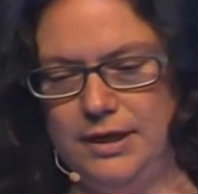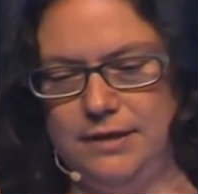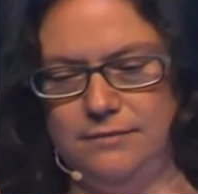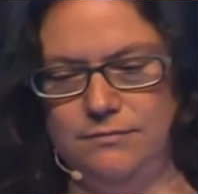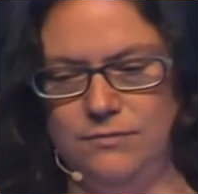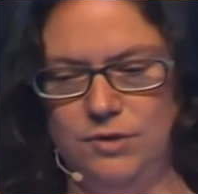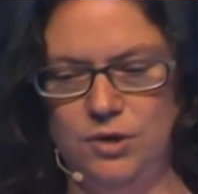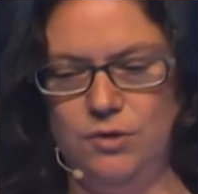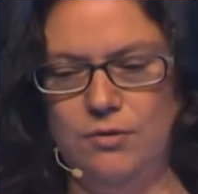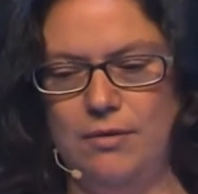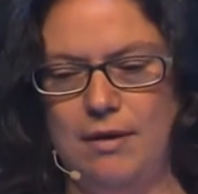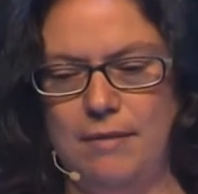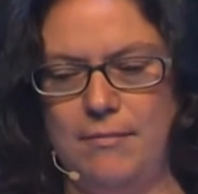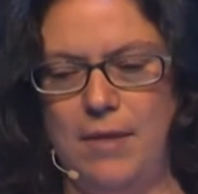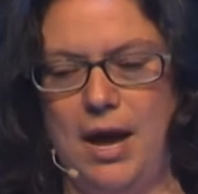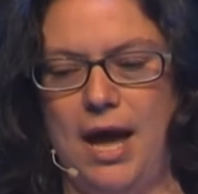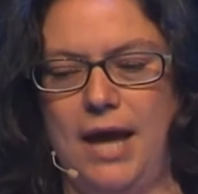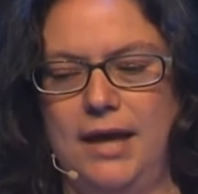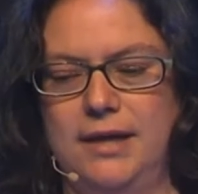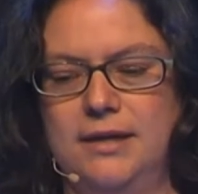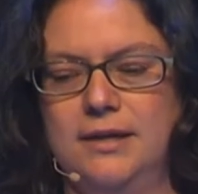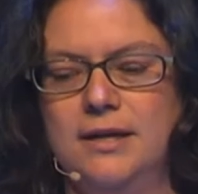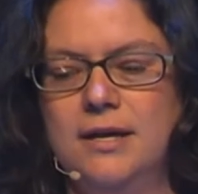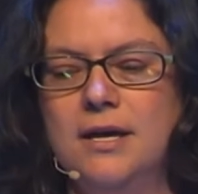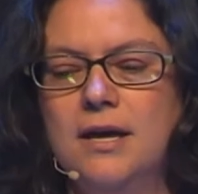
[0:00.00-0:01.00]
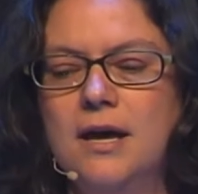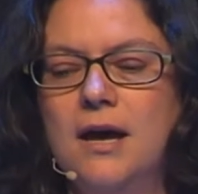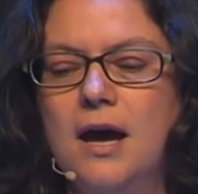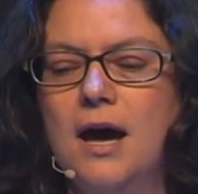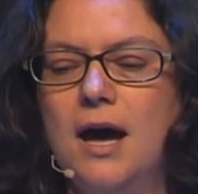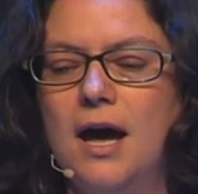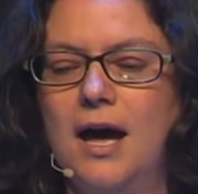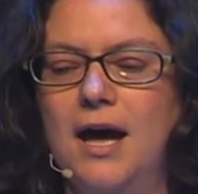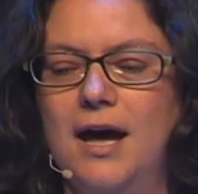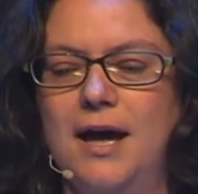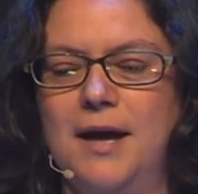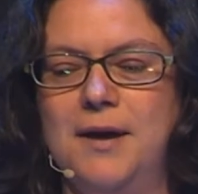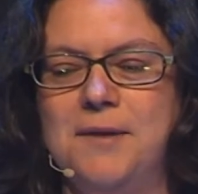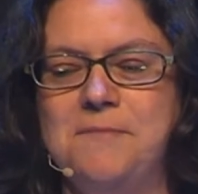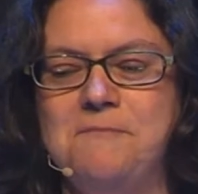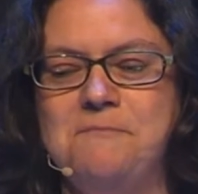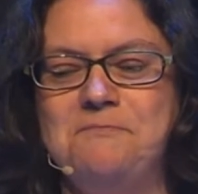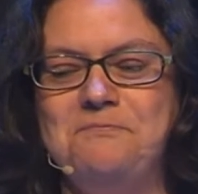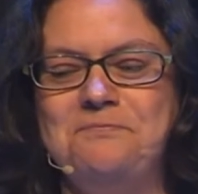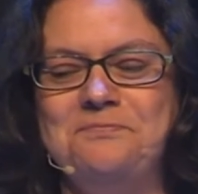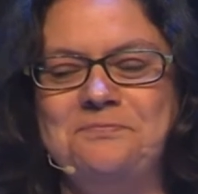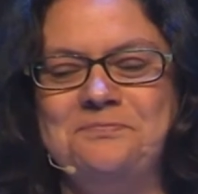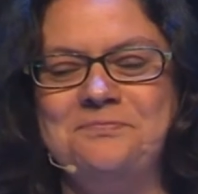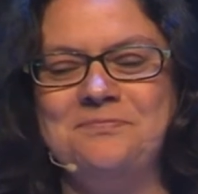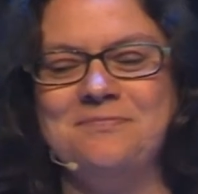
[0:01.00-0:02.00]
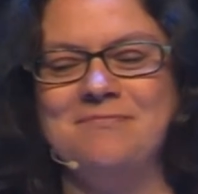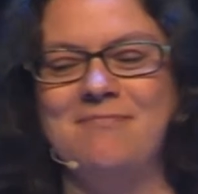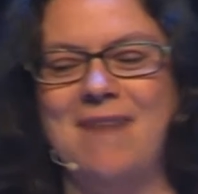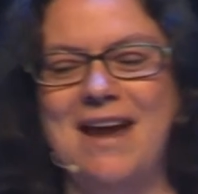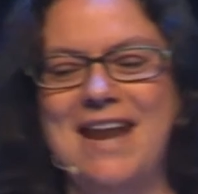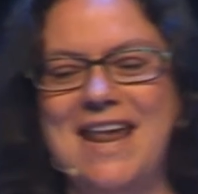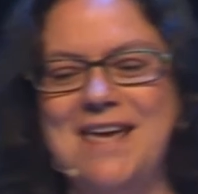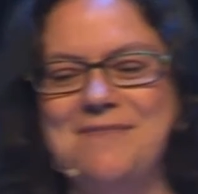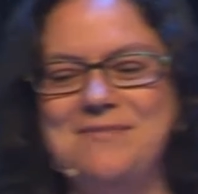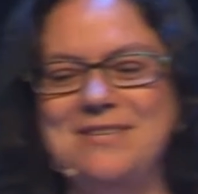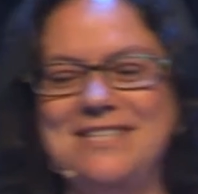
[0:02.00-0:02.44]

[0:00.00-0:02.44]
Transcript: who am I? My name is